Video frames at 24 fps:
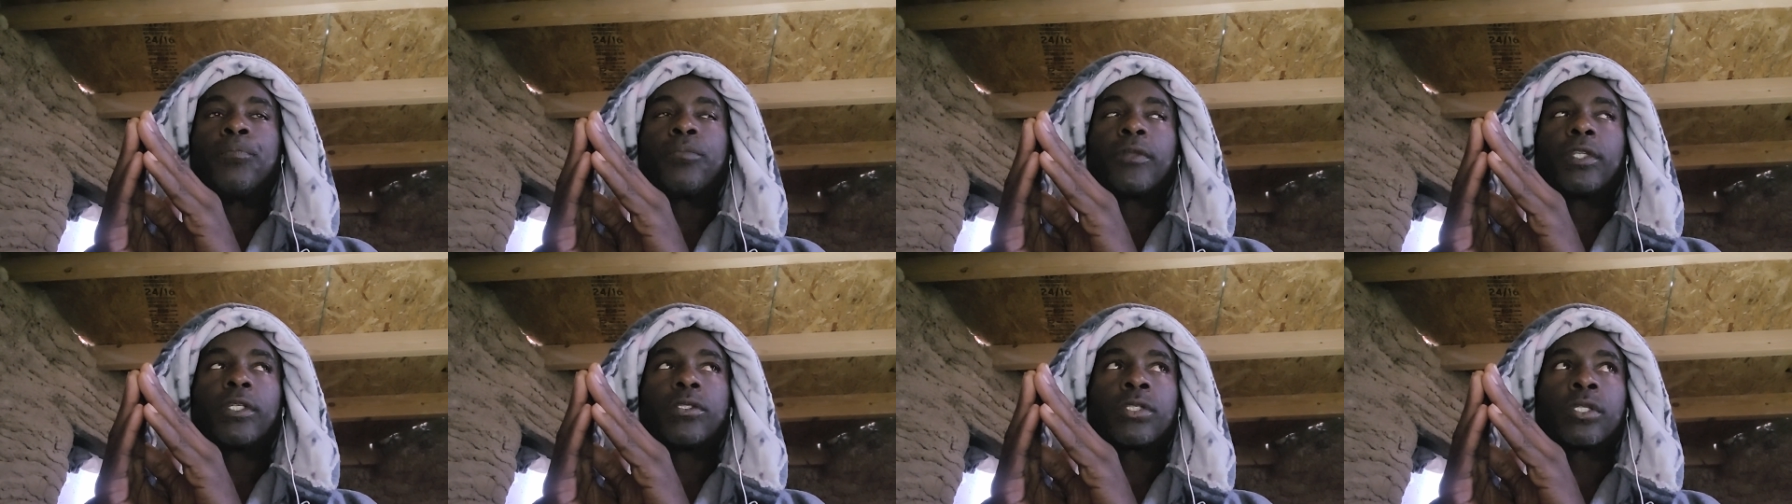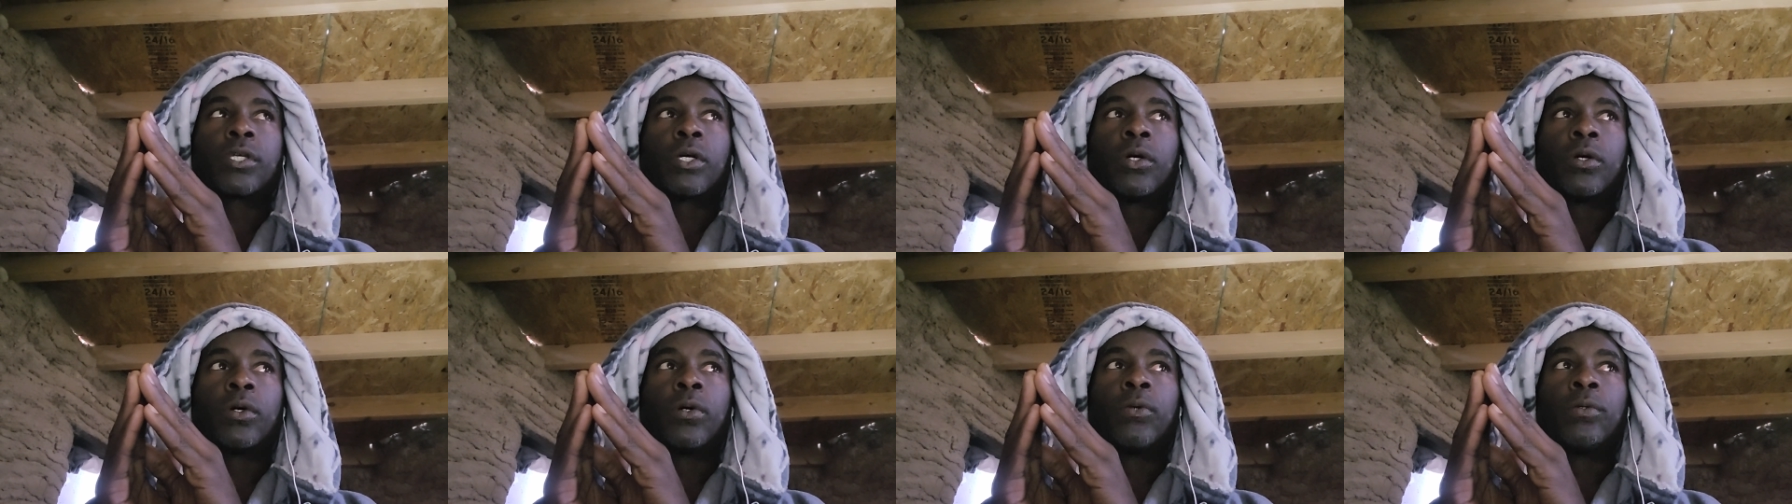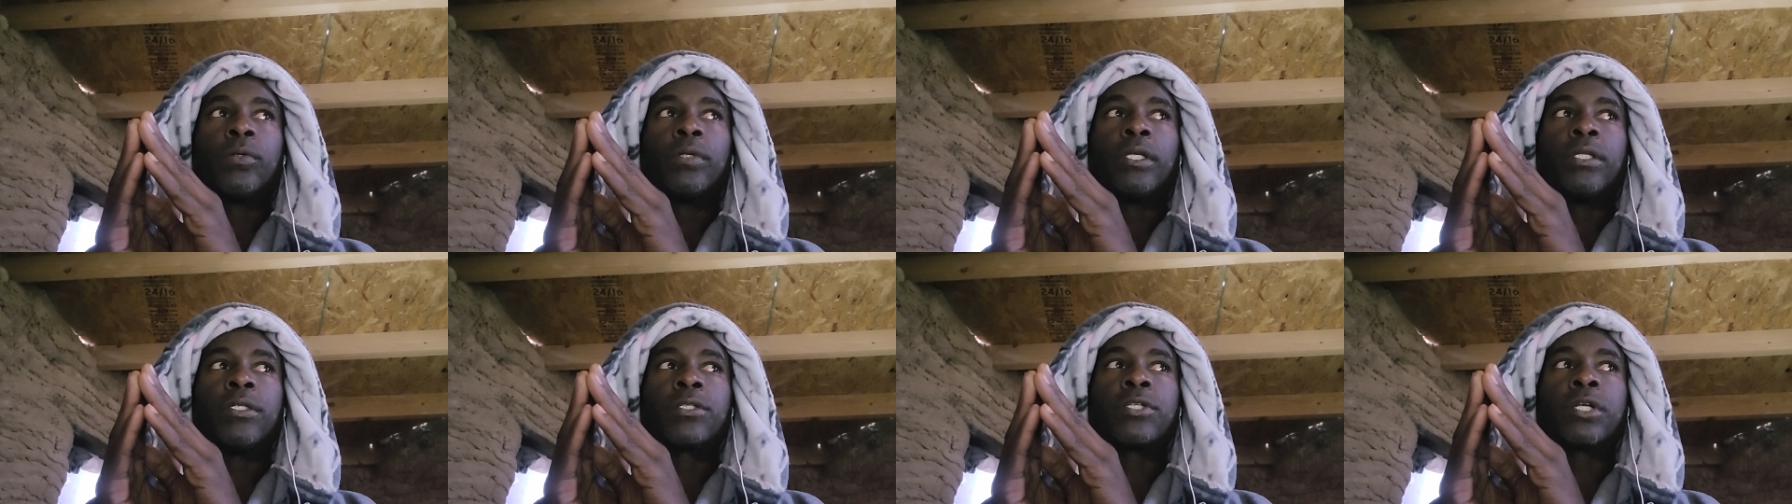
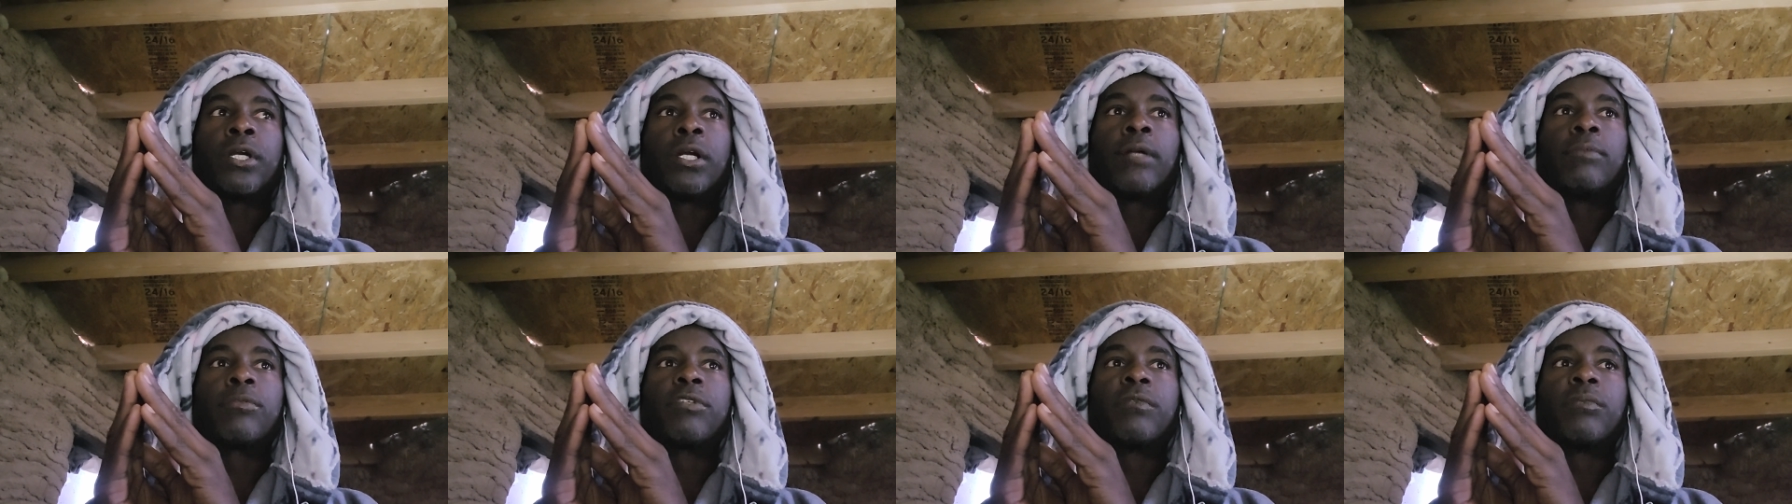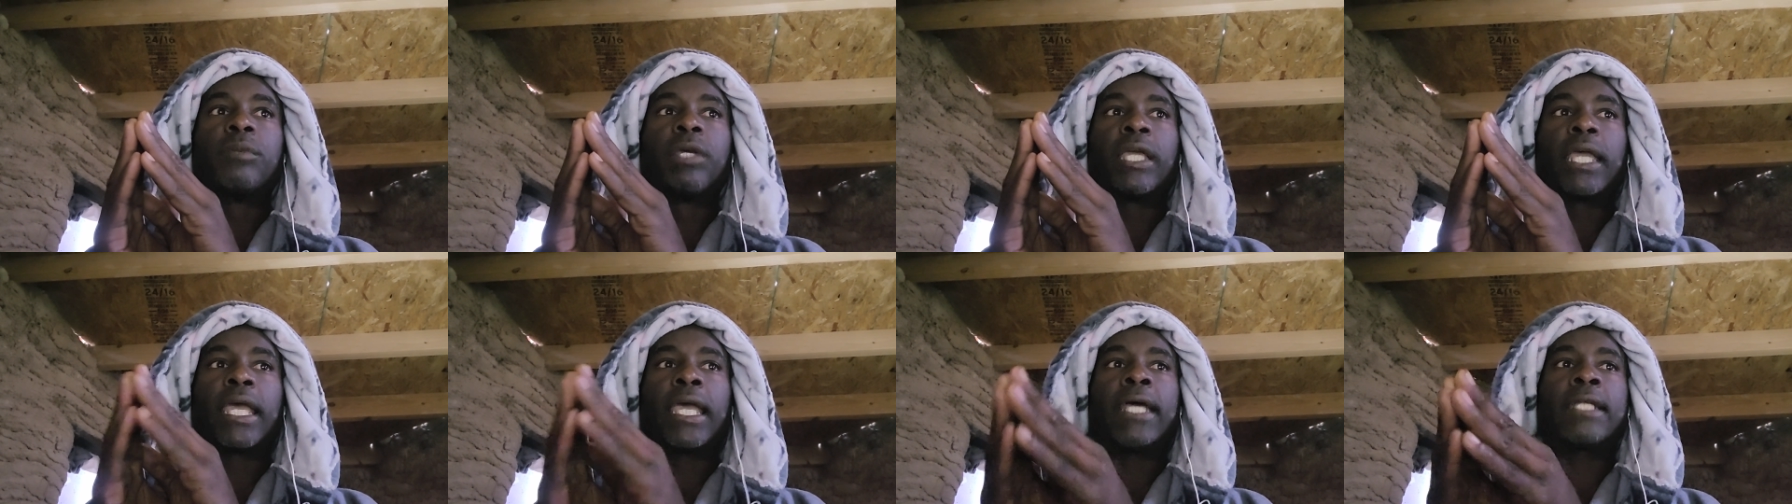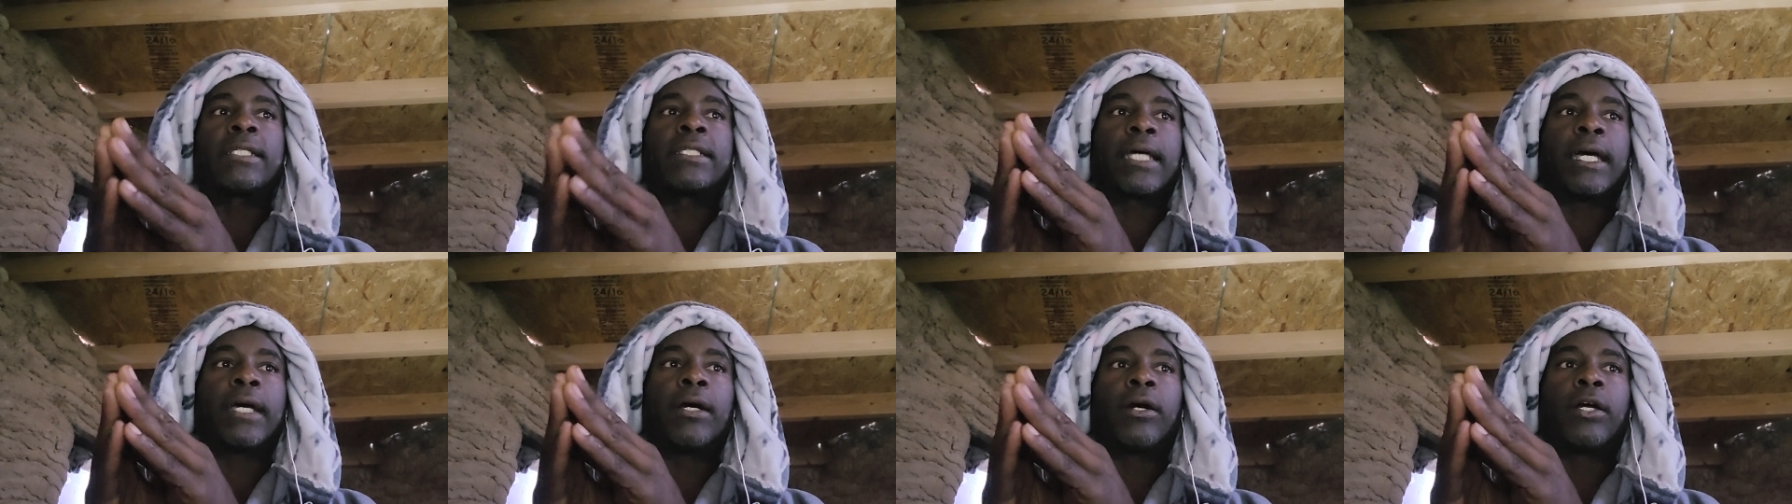So in terms of being
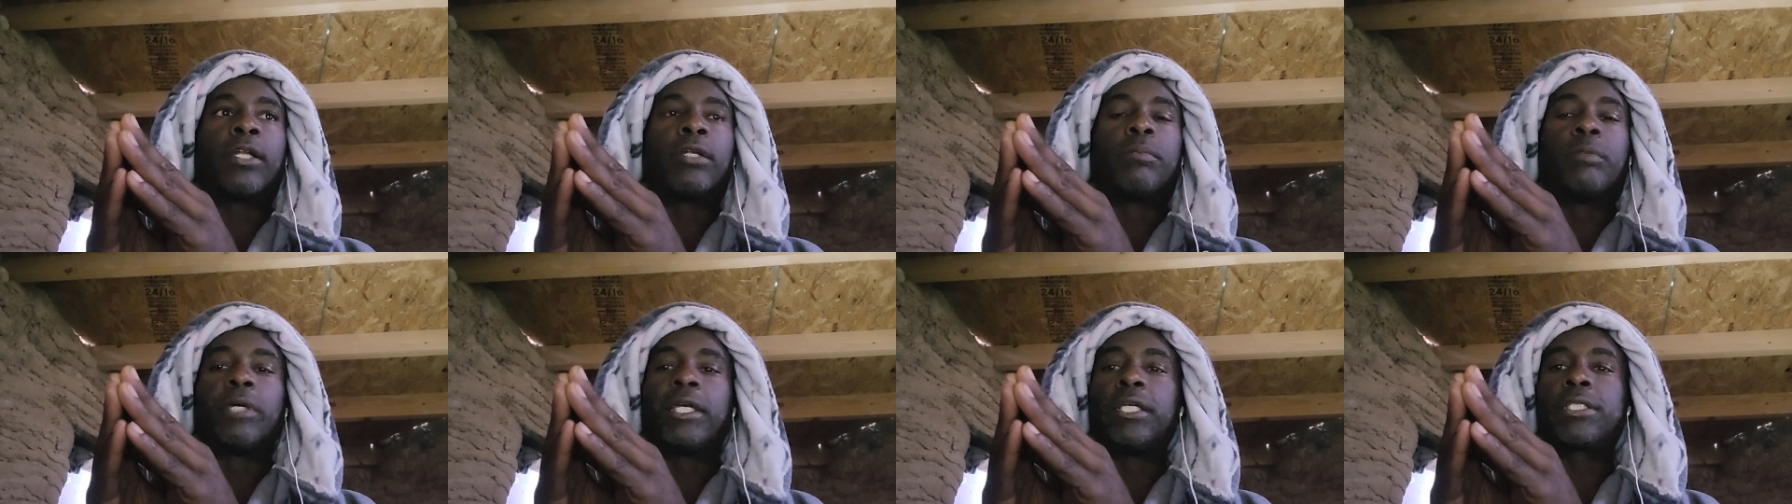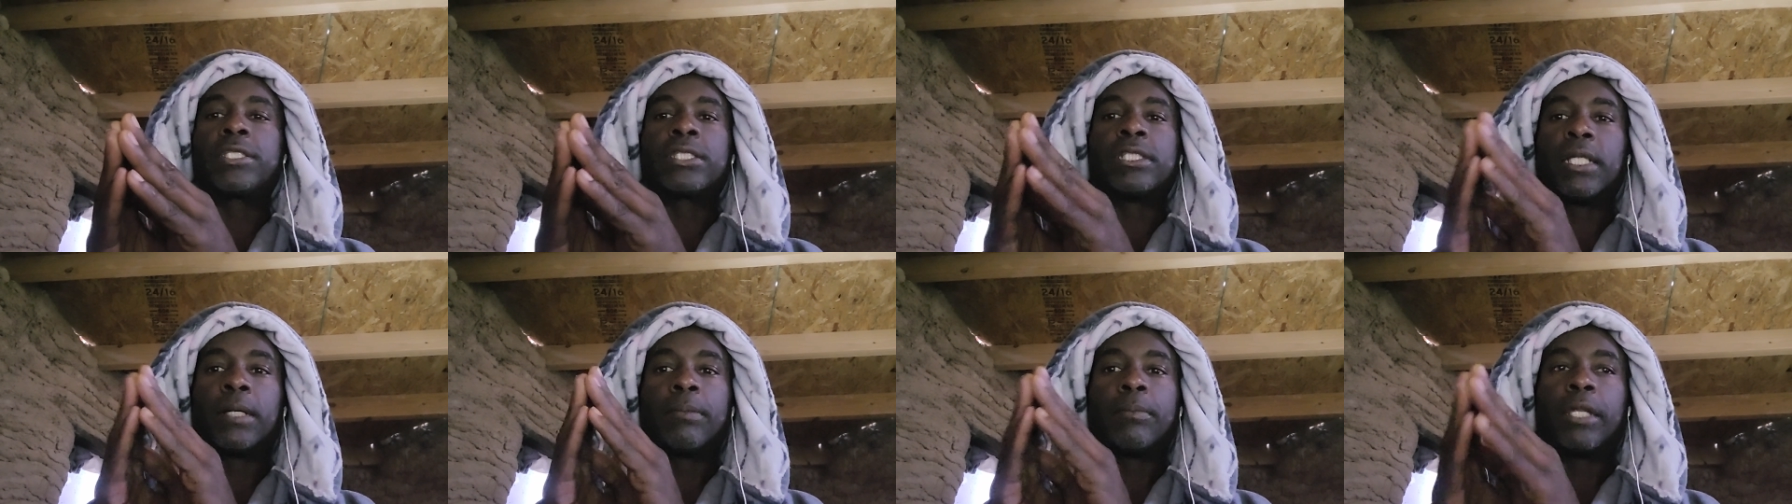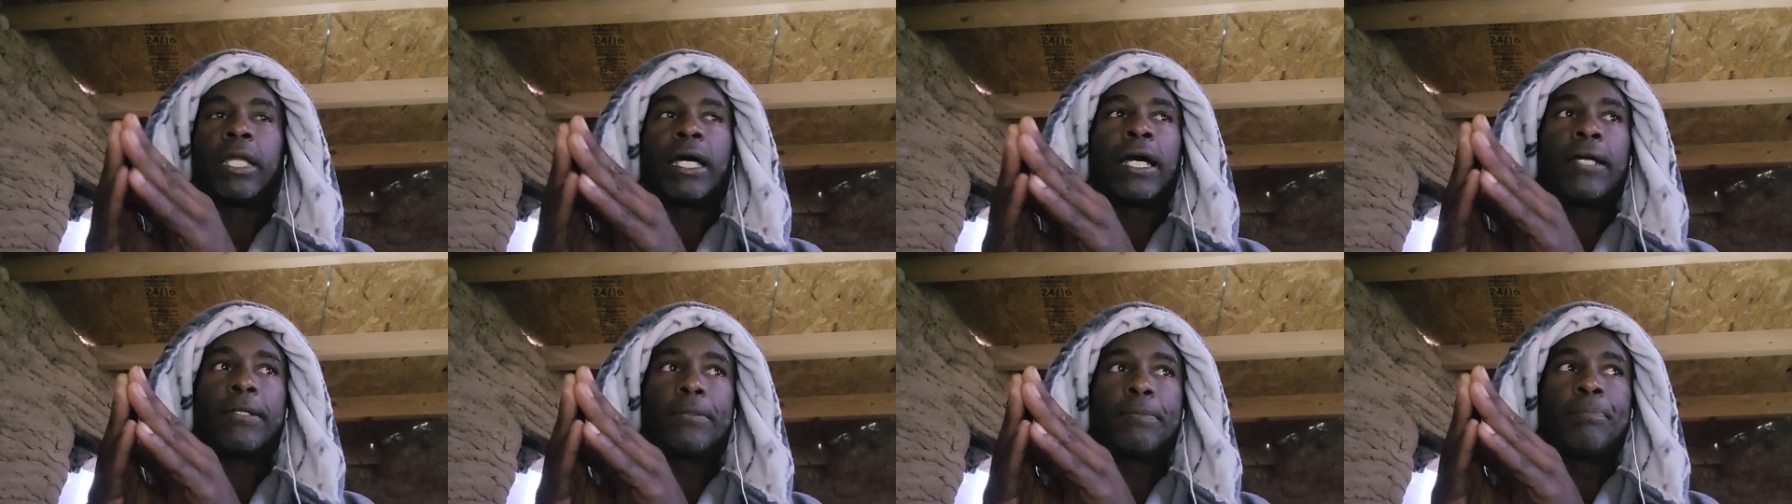anti-automation, I'm
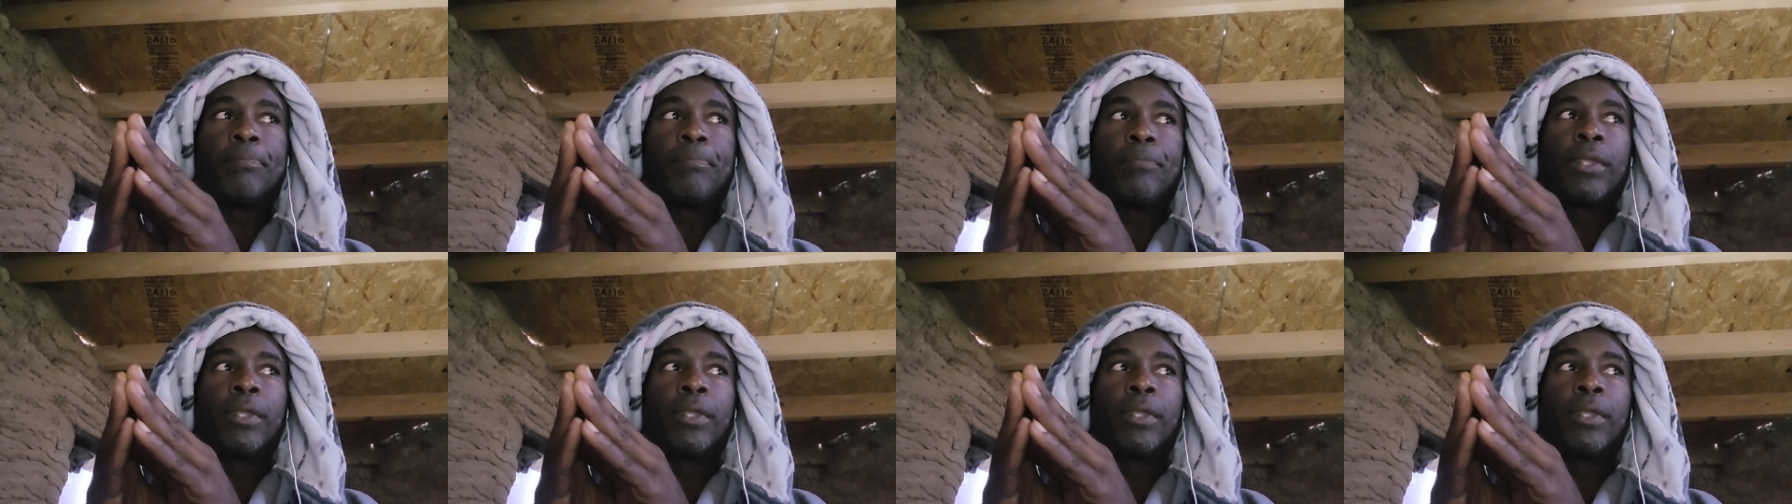not.